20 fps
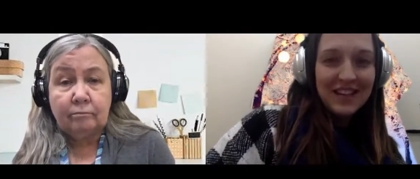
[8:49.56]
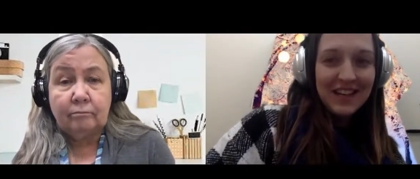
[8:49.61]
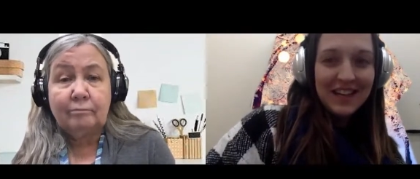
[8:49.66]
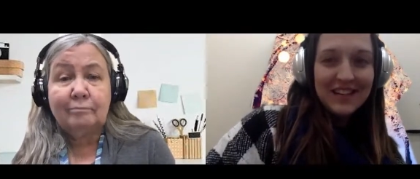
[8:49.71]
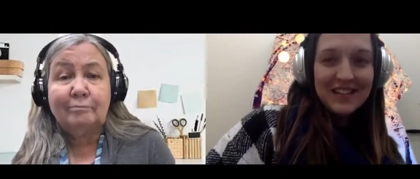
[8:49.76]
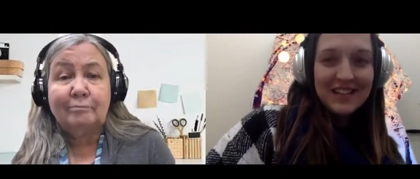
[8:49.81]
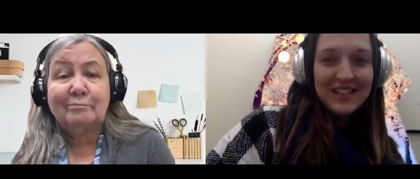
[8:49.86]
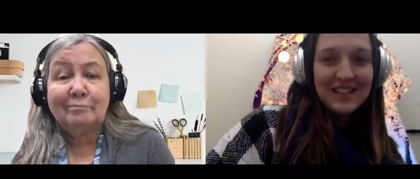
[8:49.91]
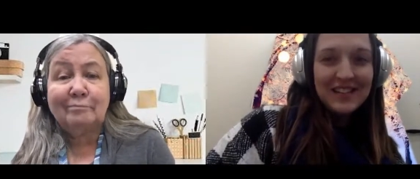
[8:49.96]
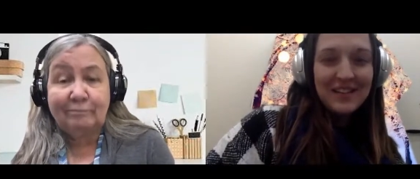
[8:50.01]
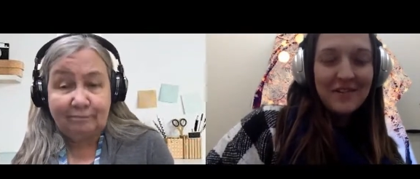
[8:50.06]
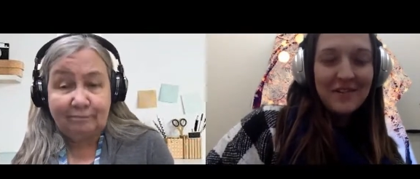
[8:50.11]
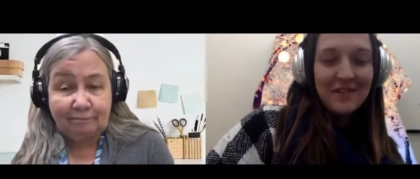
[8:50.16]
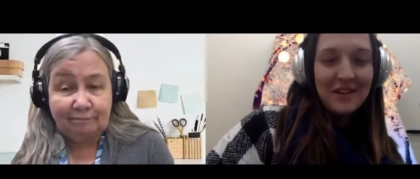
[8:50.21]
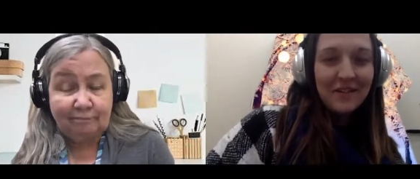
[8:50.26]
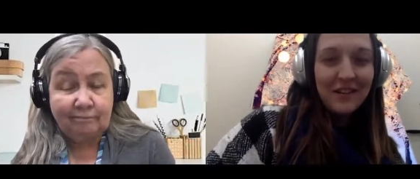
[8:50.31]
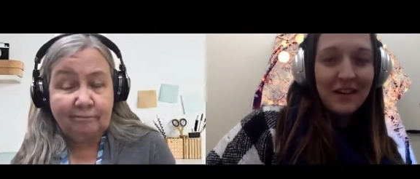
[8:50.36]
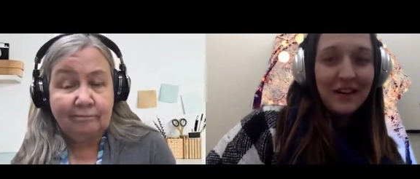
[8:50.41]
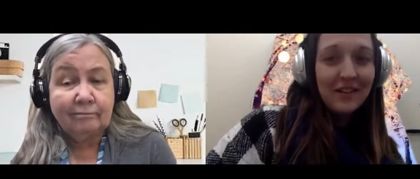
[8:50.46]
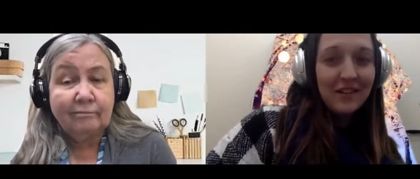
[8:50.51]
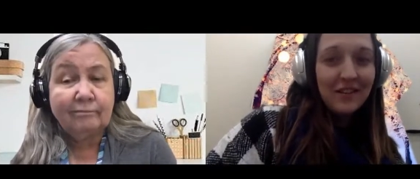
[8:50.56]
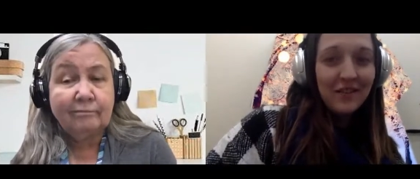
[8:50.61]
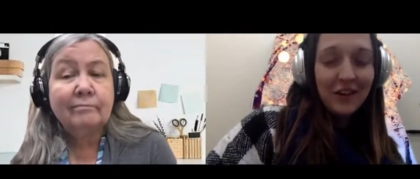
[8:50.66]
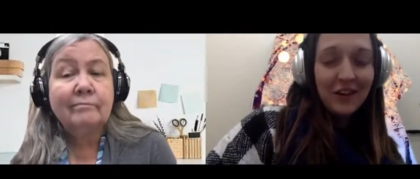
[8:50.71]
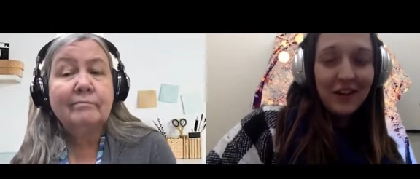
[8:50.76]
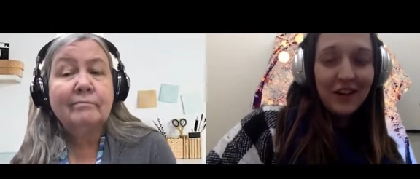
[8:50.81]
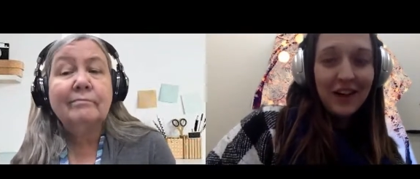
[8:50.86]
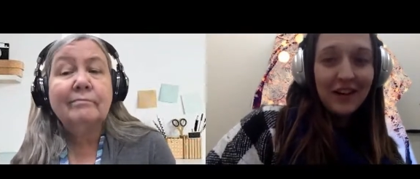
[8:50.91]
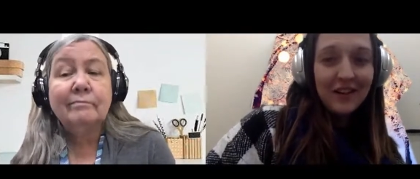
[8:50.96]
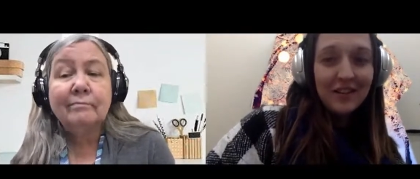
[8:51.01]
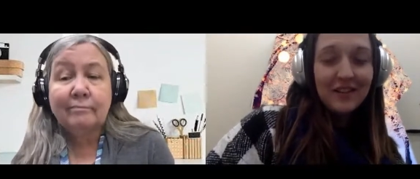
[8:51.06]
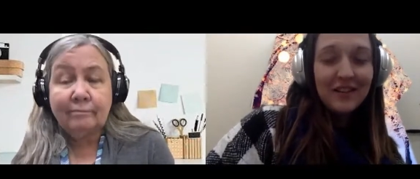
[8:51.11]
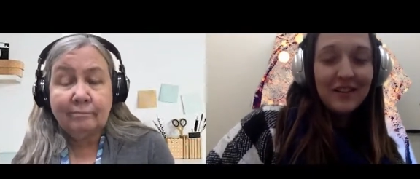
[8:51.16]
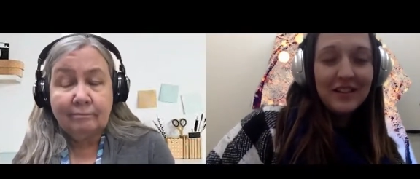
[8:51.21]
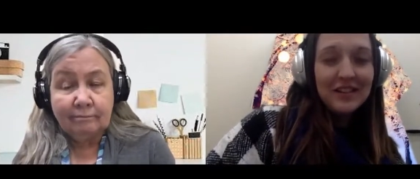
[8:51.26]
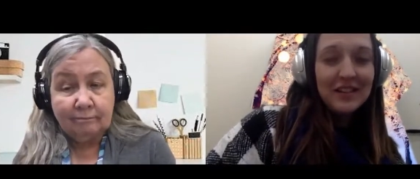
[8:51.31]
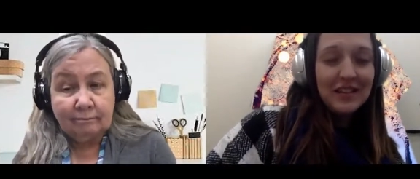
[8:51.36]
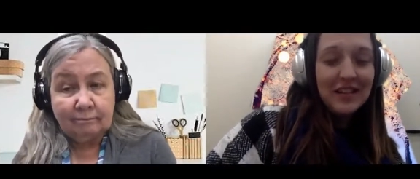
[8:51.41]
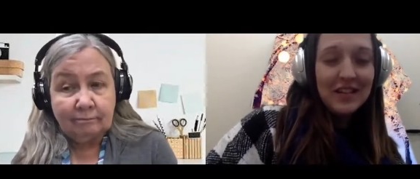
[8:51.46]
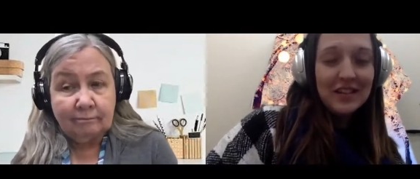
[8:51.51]
Speaker 1: sickness is going around if you're out
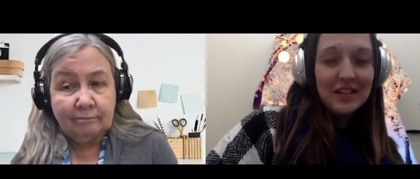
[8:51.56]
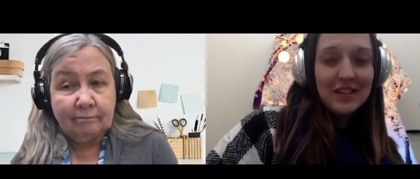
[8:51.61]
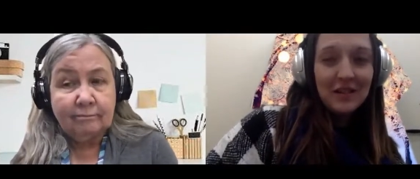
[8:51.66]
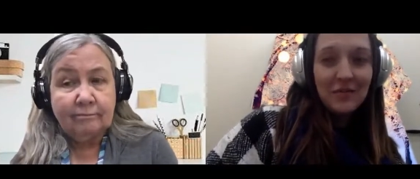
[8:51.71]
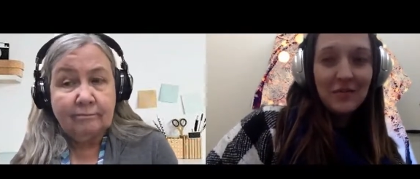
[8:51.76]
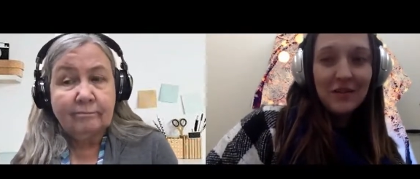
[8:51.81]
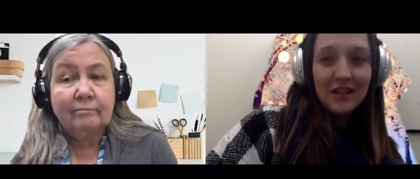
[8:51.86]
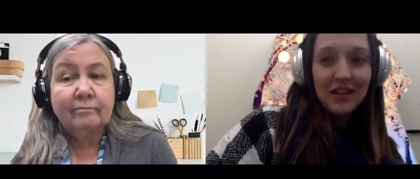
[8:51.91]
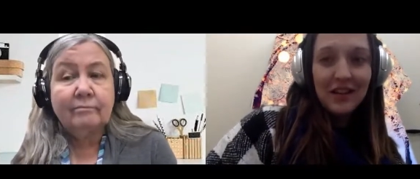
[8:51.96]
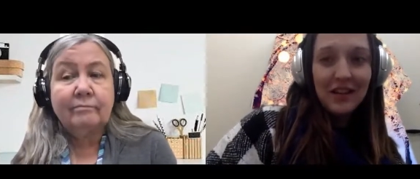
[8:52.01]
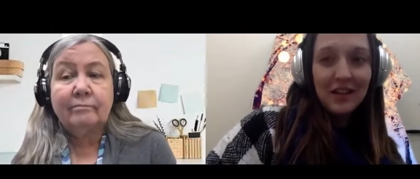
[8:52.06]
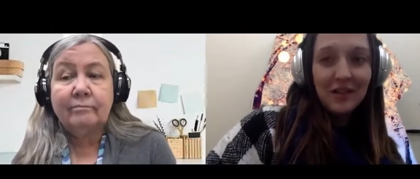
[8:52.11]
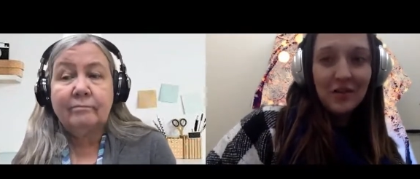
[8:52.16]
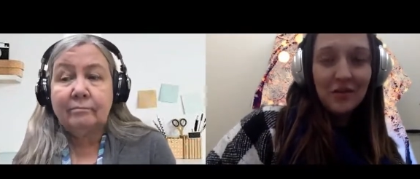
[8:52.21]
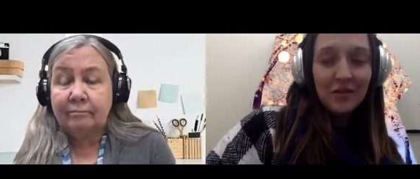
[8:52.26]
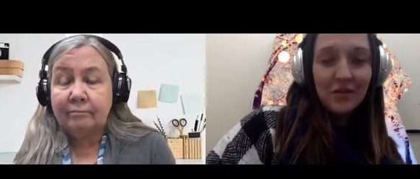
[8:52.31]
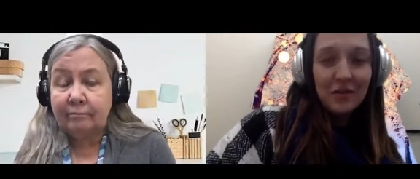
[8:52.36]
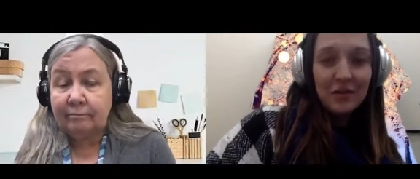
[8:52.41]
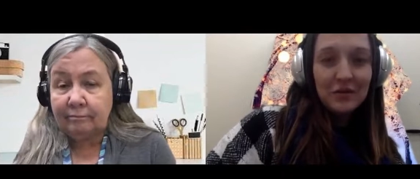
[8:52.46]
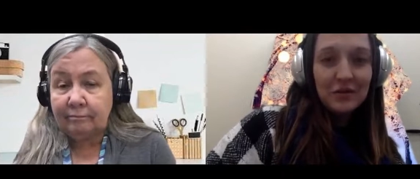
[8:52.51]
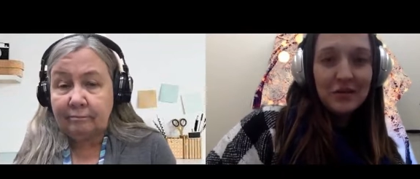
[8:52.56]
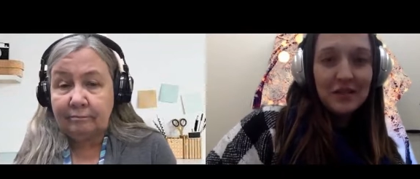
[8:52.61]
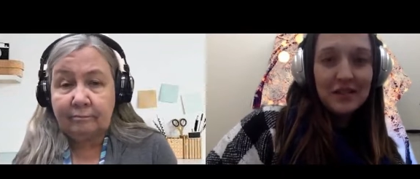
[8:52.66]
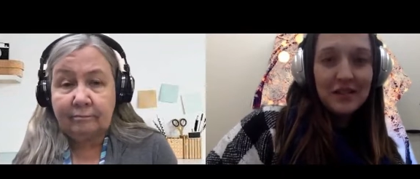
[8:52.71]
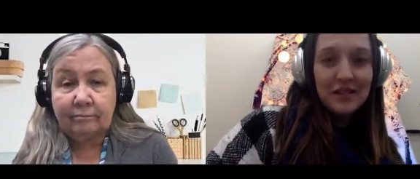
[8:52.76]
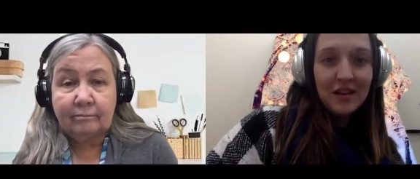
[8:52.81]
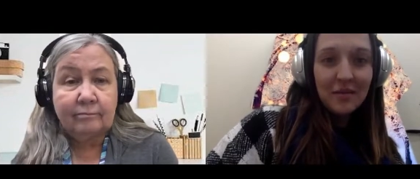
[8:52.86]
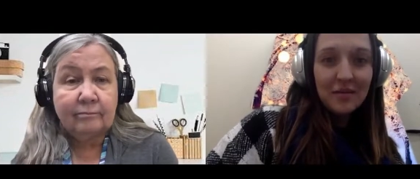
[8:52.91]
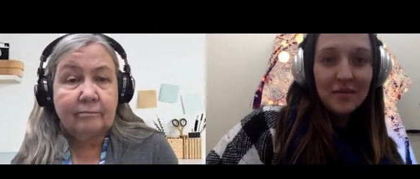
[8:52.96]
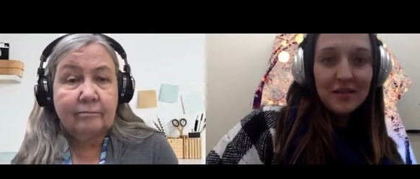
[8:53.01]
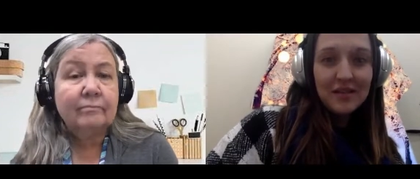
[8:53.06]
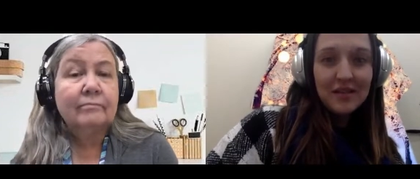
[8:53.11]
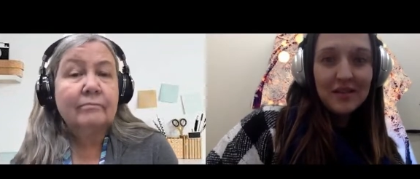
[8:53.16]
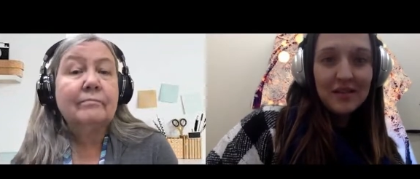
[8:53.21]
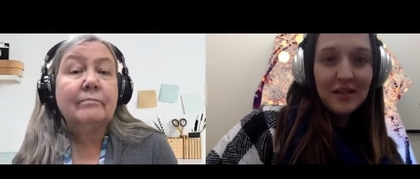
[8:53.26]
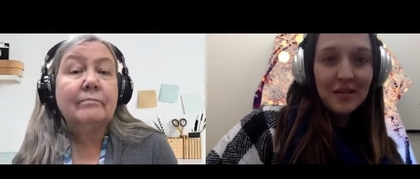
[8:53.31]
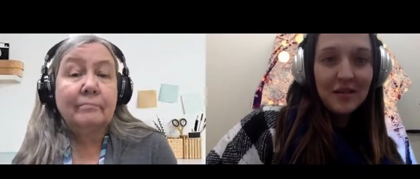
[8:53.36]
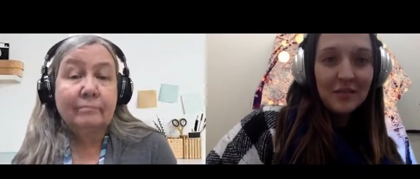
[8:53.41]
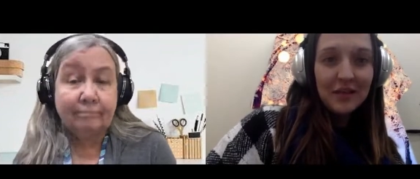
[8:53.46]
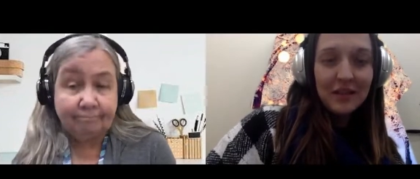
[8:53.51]
it's an easy one to hand over to a sub as a
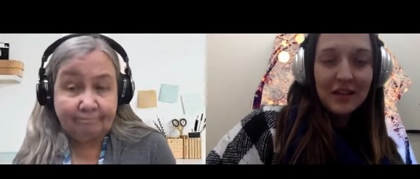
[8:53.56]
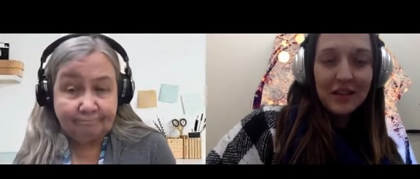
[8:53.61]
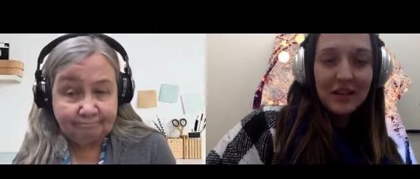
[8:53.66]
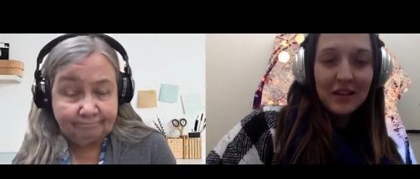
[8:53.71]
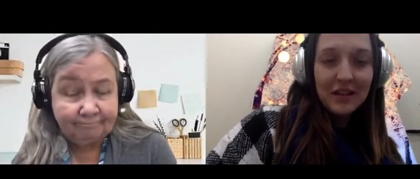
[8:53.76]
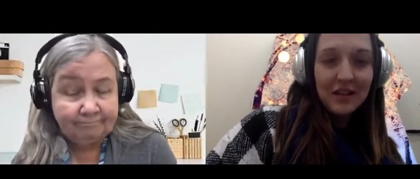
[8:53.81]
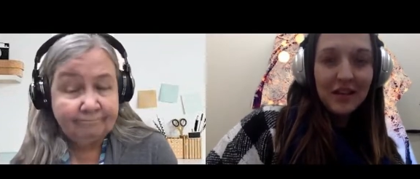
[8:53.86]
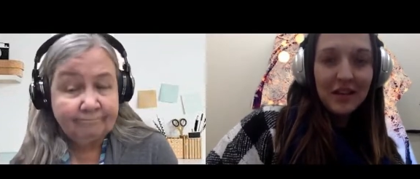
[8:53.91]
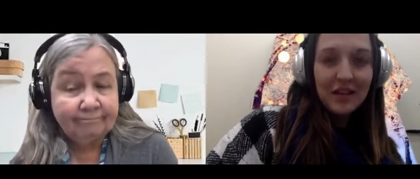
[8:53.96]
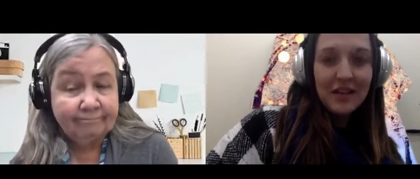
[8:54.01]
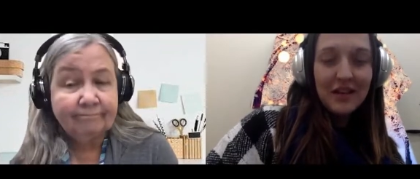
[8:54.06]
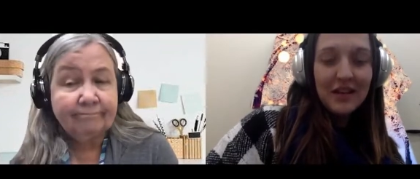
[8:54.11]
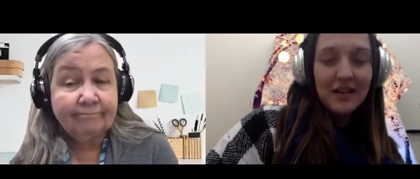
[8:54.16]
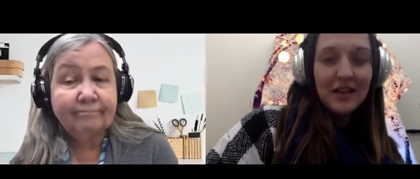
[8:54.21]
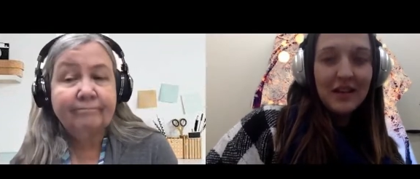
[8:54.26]
sub mm-hmm. planner